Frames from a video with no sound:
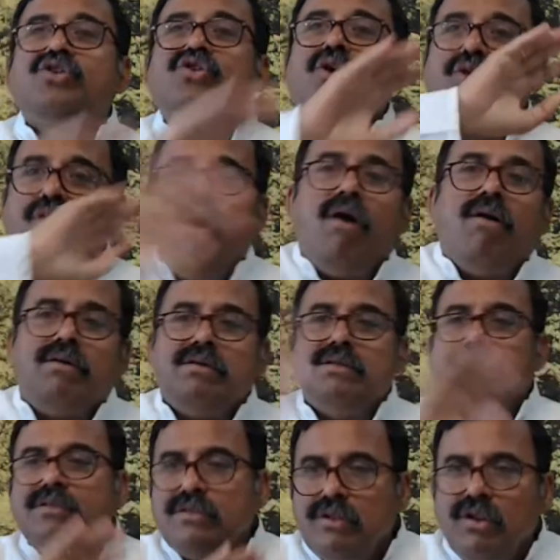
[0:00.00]
So
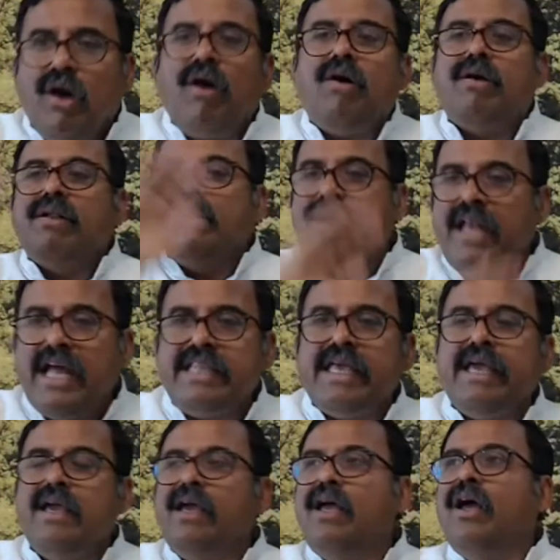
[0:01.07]
no,
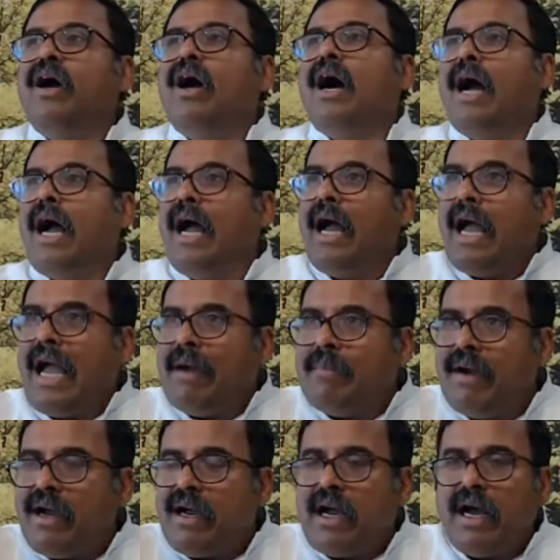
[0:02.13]
nedi. I
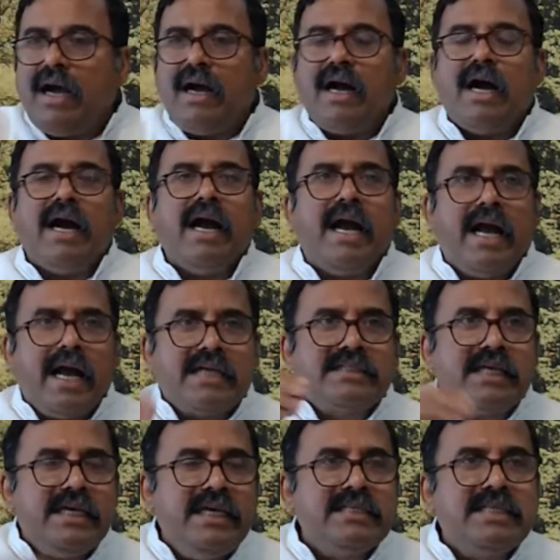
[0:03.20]
am,
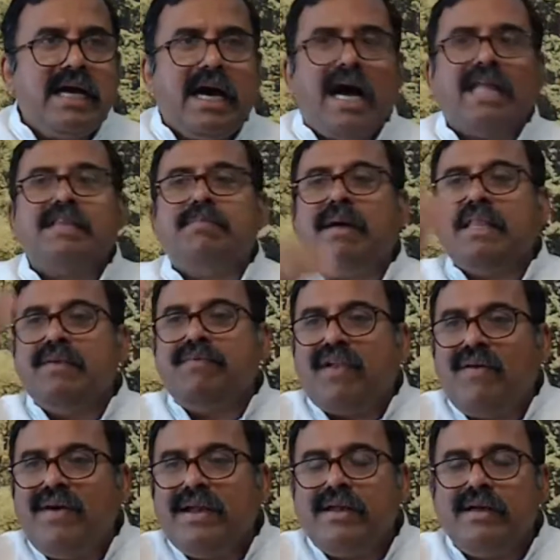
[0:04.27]
as is the Atma the
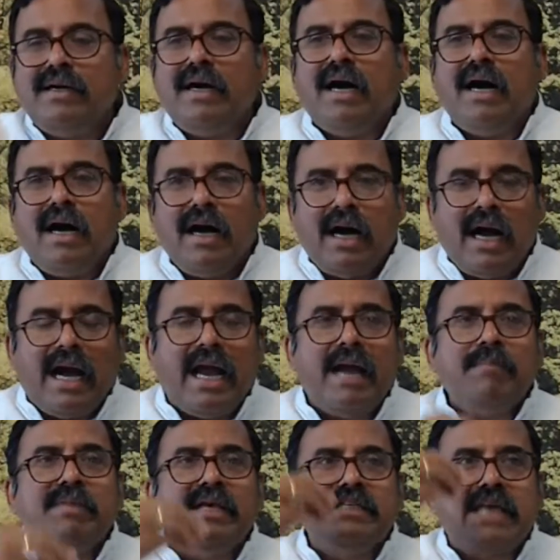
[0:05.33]
flower?
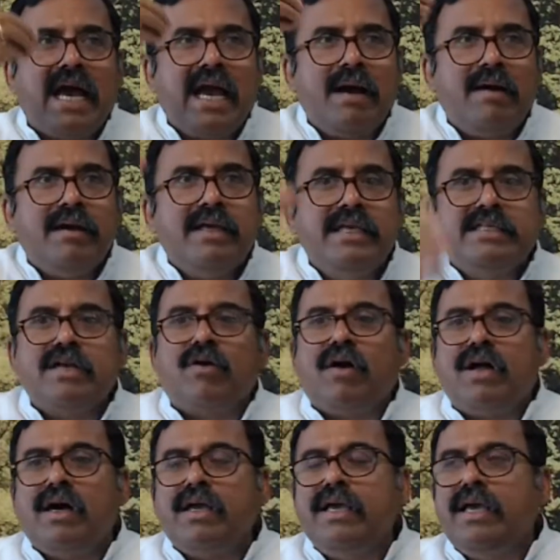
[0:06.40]
I am is
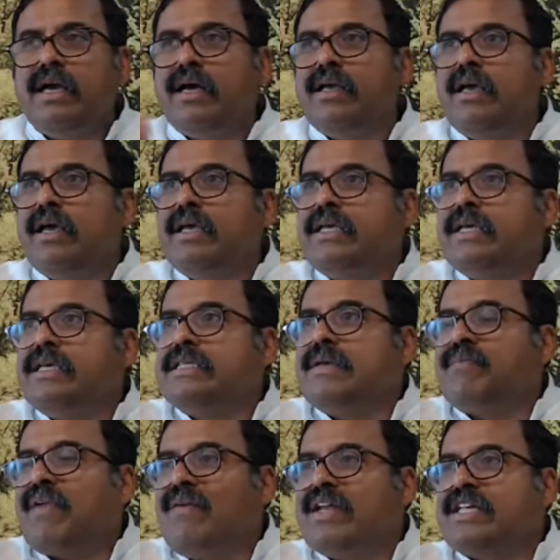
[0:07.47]

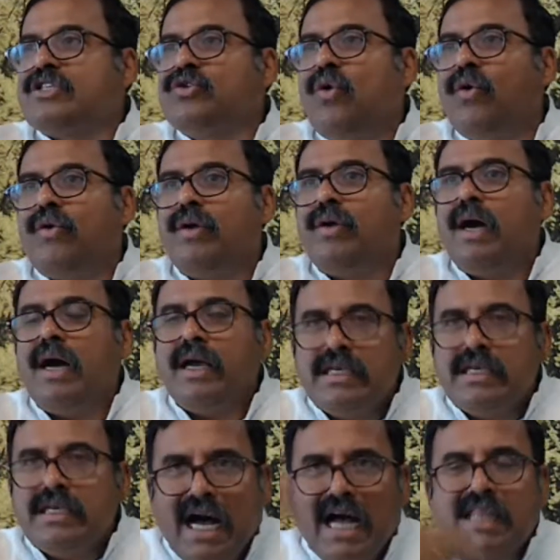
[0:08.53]
the flower is known?
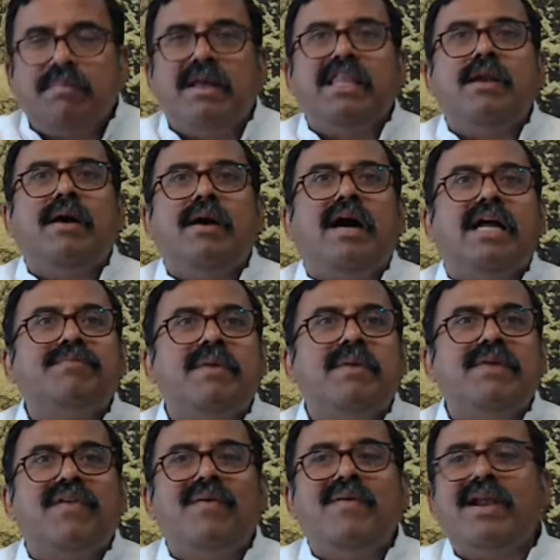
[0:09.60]
Is Atma
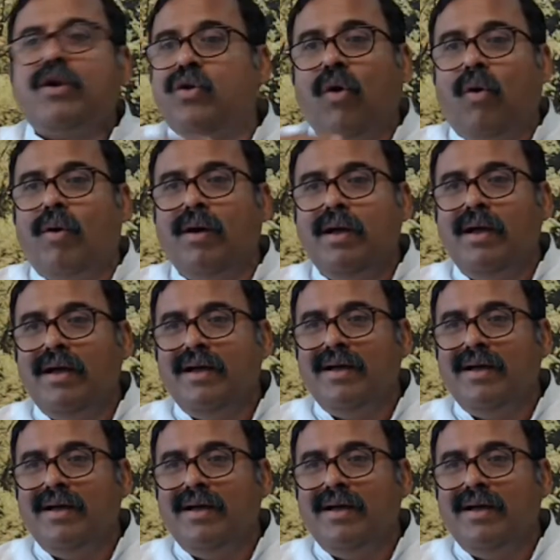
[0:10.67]
the flower? No.